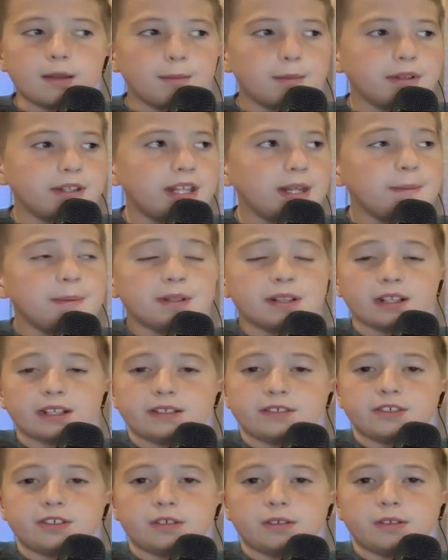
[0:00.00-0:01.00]

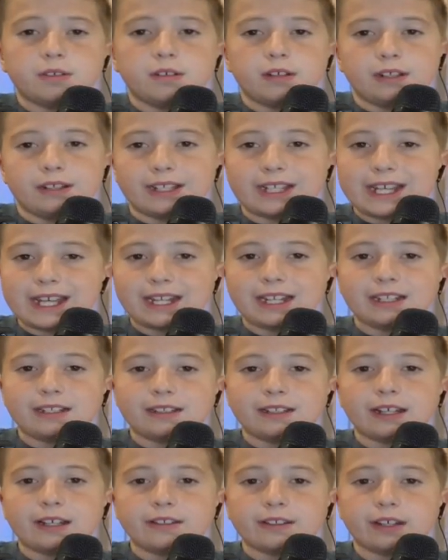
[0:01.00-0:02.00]
manipulate you into
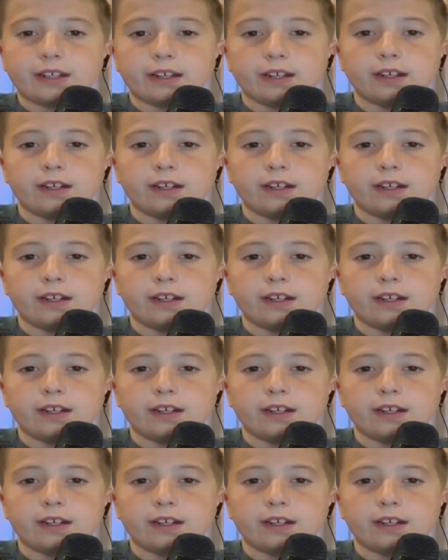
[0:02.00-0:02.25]
getting down there.